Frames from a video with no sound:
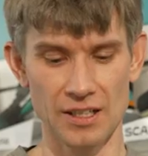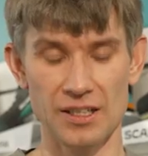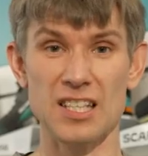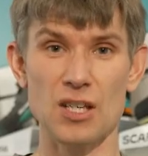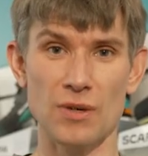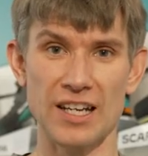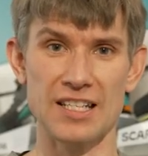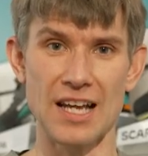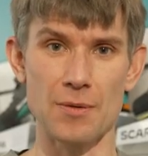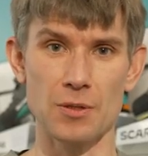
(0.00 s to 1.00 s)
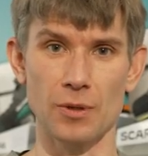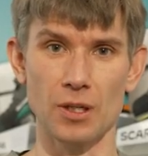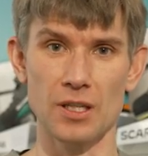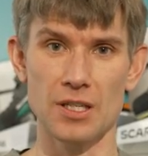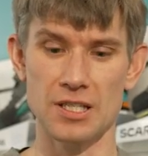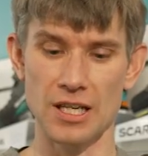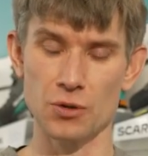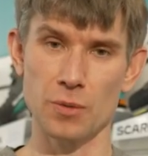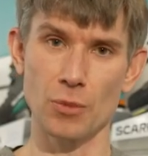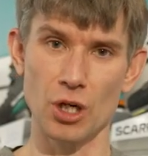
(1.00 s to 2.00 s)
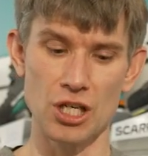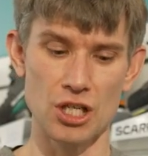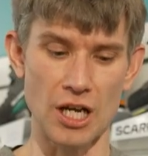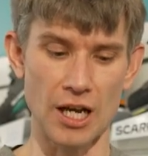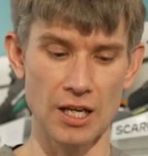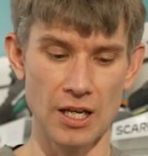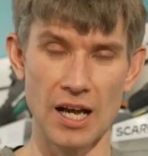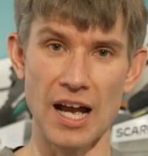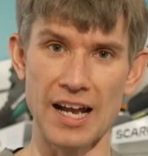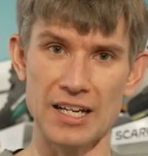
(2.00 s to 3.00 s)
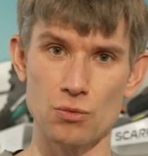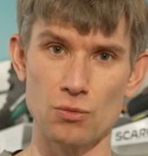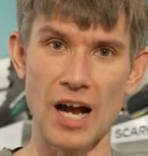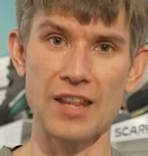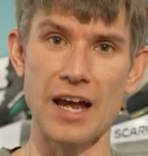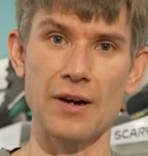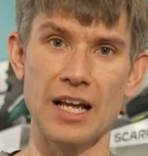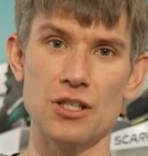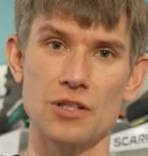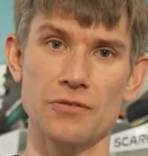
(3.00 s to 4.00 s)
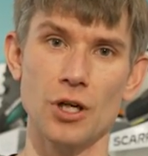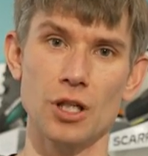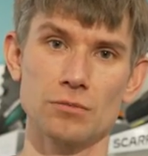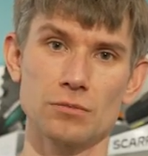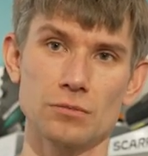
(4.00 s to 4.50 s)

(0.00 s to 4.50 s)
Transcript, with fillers: This is really adaptable, deals with moisture, and is right there against your foot.